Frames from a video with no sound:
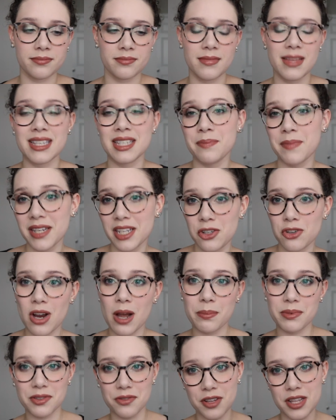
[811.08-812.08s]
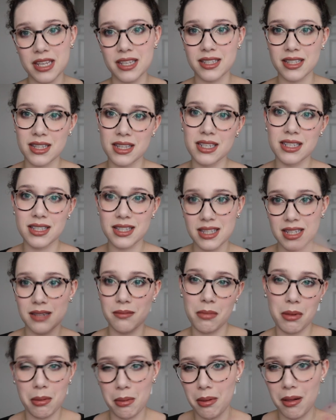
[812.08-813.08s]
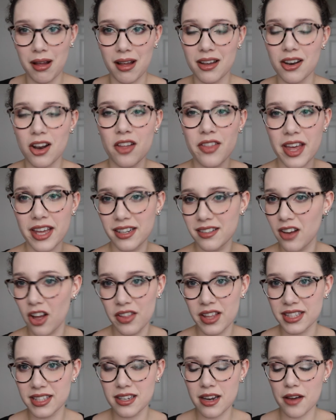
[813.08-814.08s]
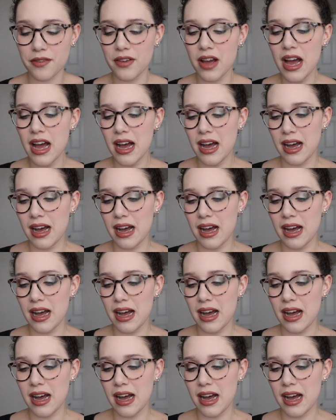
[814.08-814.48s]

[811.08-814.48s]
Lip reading: this many drops for this and this and blah, blah, blah, and all that stuff.